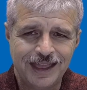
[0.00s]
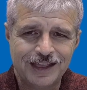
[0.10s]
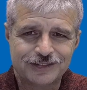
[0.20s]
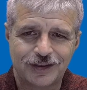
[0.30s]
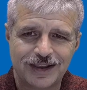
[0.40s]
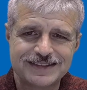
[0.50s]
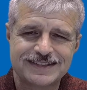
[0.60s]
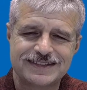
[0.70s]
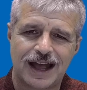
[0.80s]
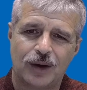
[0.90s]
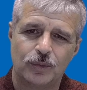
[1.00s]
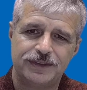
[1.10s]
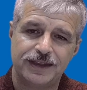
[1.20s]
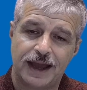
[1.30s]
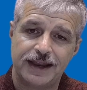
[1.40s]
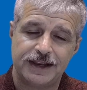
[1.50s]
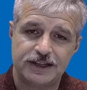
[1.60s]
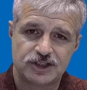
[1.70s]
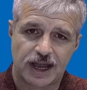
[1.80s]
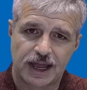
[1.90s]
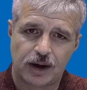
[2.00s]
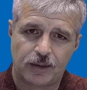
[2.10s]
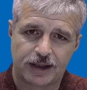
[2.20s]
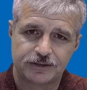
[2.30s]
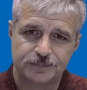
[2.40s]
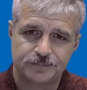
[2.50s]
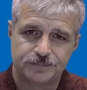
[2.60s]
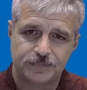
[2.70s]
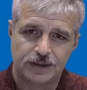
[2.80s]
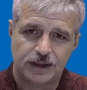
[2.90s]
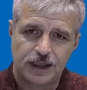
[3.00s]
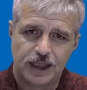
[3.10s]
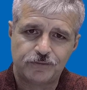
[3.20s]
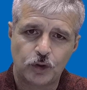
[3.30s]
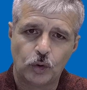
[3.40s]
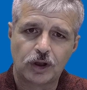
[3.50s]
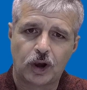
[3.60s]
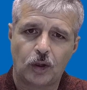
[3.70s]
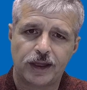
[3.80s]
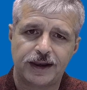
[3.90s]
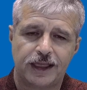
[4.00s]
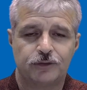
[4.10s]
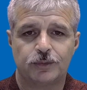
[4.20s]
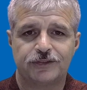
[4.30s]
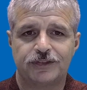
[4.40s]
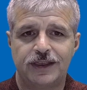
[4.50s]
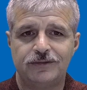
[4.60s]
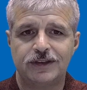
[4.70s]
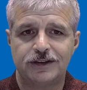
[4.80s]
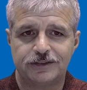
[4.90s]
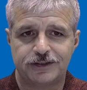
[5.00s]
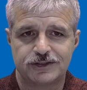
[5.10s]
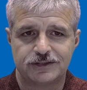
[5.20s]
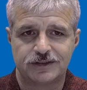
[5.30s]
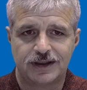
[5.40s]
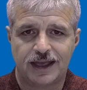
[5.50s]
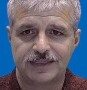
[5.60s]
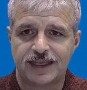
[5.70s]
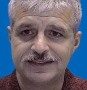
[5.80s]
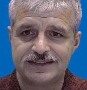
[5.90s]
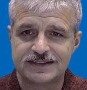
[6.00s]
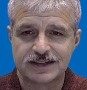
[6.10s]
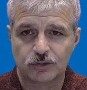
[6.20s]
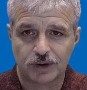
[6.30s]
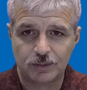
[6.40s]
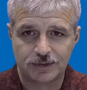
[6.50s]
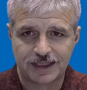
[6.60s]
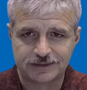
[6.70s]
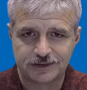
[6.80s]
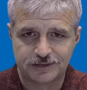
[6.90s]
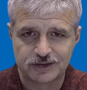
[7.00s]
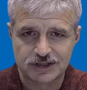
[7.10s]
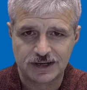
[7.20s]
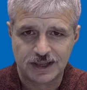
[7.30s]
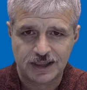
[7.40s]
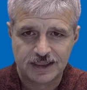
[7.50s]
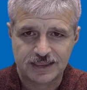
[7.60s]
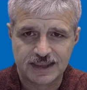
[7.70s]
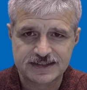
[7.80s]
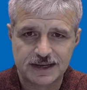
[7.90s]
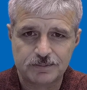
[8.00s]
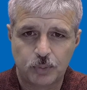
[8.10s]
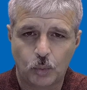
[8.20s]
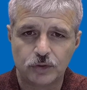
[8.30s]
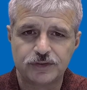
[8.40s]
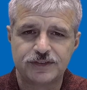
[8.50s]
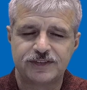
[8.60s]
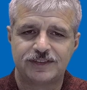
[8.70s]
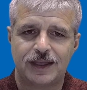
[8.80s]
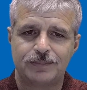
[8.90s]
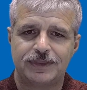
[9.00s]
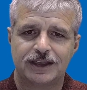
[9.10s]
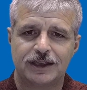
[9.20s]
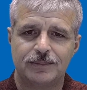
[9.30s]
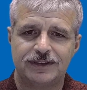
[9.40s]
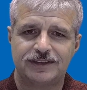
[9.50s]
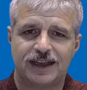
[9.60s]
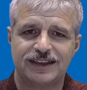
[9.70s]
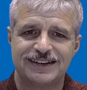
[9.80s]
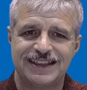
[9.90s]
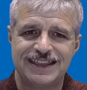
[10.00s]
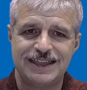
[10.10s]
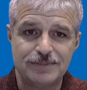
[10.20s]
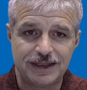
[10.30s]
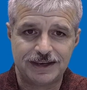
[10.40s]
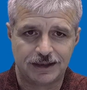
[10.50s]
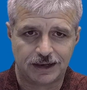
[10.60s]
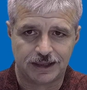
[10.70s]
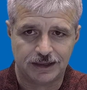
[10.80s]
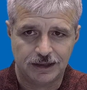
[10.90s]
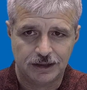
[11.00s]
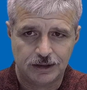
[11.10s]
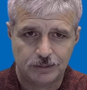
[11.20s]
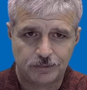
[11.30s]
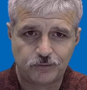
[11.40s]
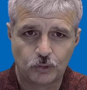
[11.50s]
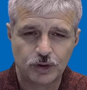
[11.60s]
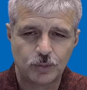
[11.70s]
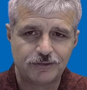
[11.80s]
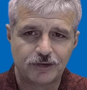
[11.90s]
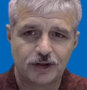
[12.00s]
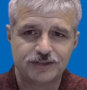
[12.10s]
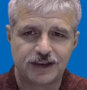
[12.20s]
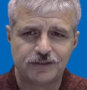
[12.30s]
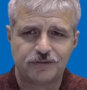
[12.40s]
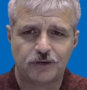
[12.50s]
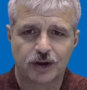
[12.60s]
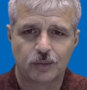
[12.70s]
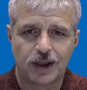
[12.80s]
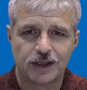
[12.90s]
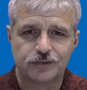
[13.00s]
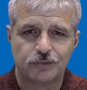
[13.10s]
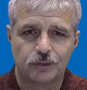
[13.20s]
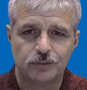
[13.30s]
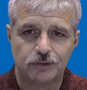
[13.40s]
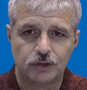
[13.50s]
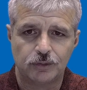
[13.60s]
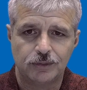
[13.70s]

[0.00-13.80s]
So let's start with the ADJR Act. If your client has received a decision and they disagree with that decision, there's an important step that can be taken immediately before you even identify grounds for review,